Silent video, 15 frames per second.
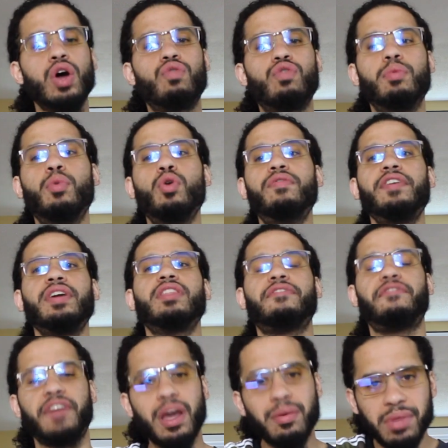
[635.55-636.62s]
Removing the
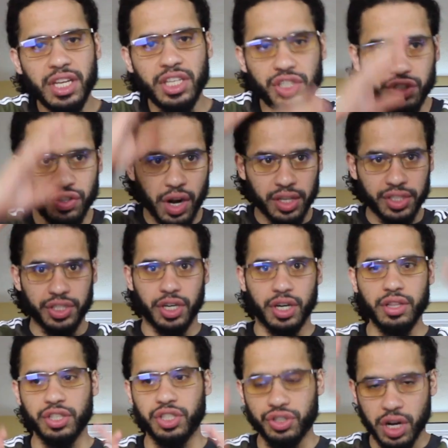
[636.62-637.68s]
family
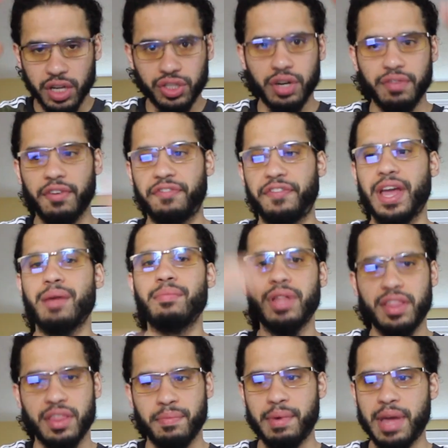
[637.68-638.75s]
structure, the structure of a
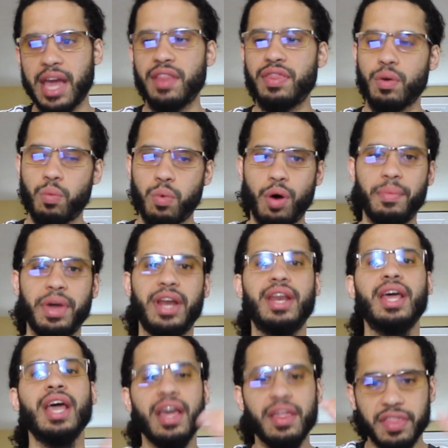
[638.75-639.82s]
family, the man, the
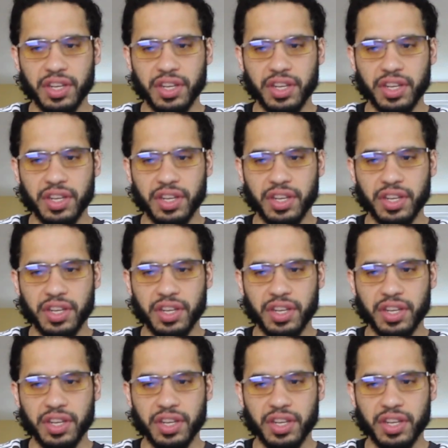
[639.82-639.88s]
woman,